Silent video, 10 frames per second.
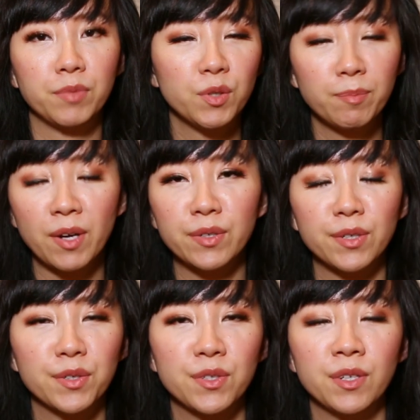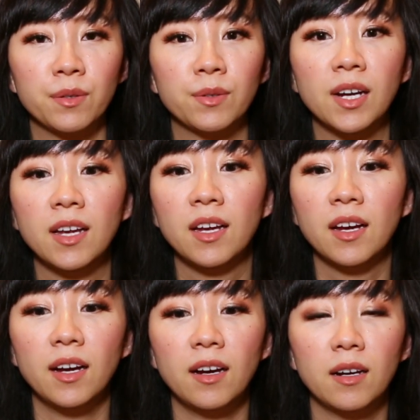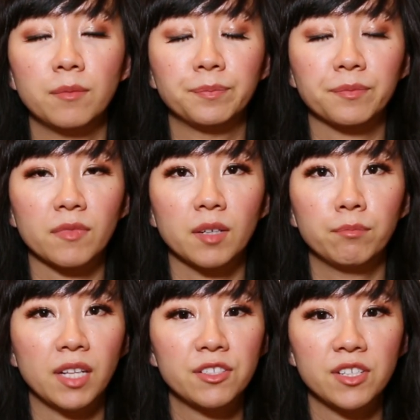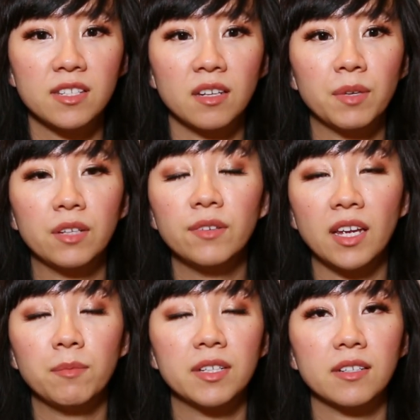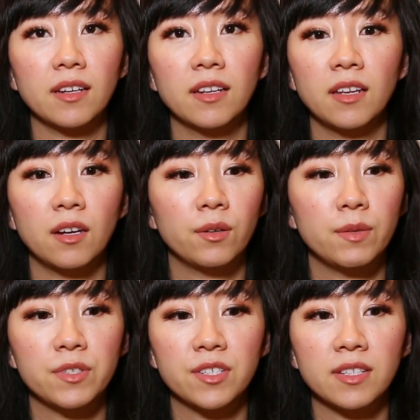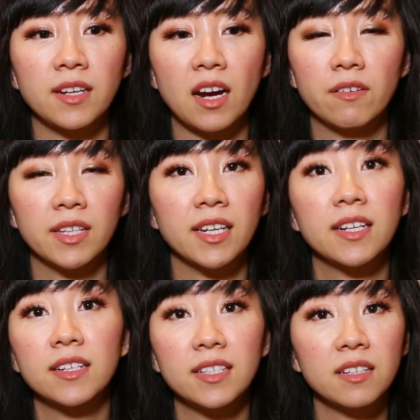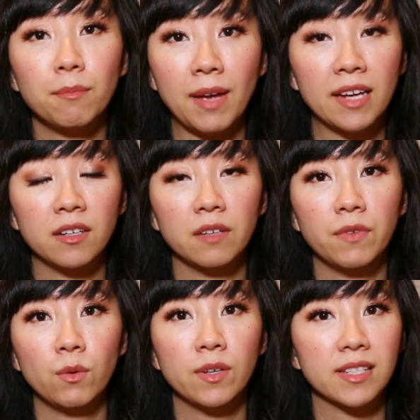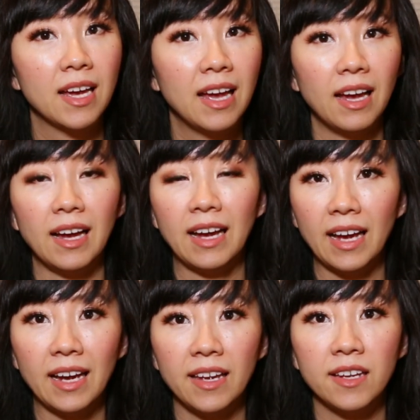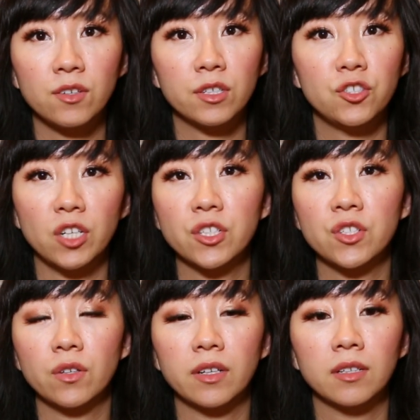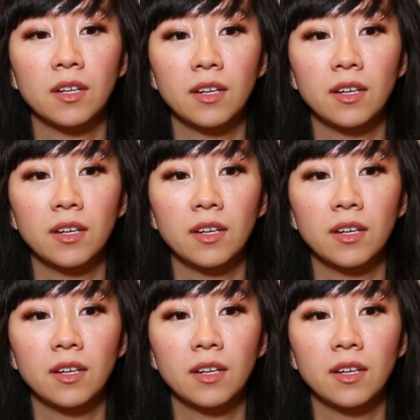beauty powders to blushes. I mean, you name it. You know, it was just in everything, and it didn't matter if it was a high-end or drugstore.